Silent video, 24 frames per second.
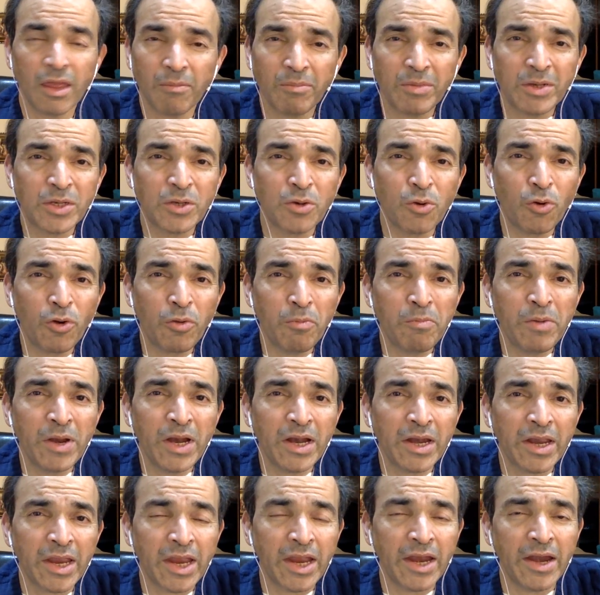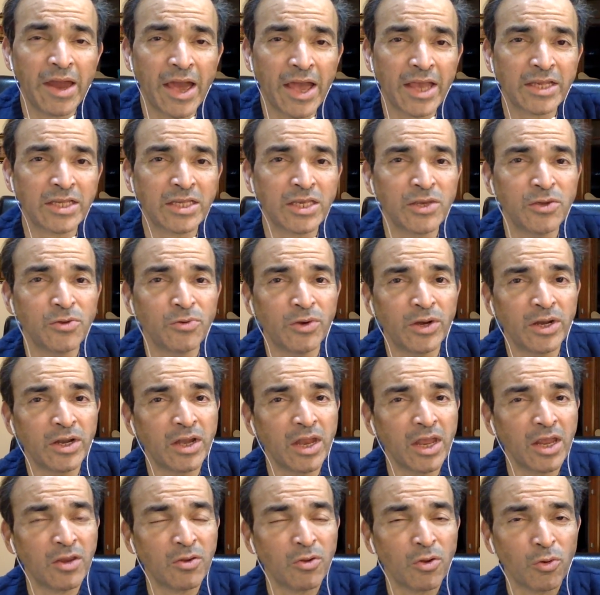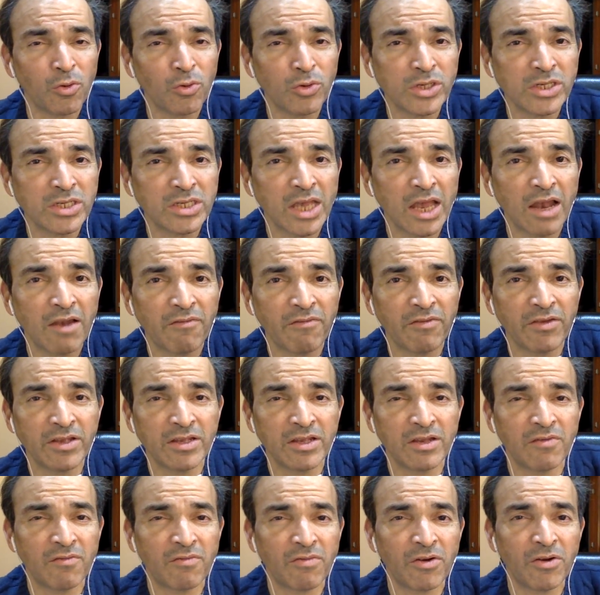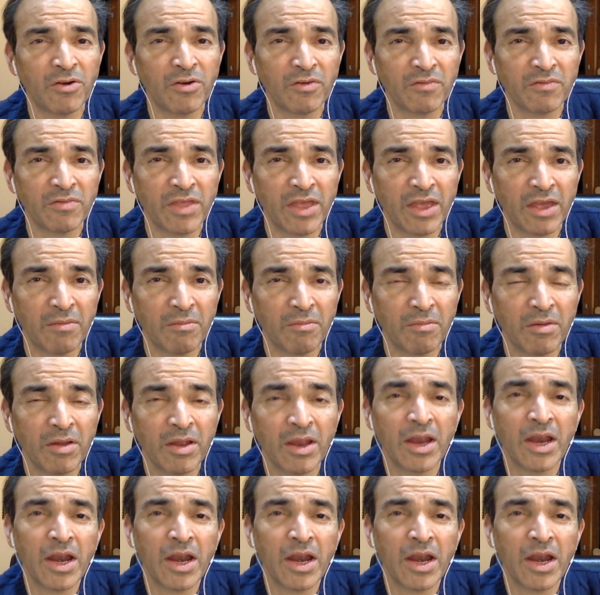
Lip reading: Means don't build kid ICU and take your own selfies in front of them.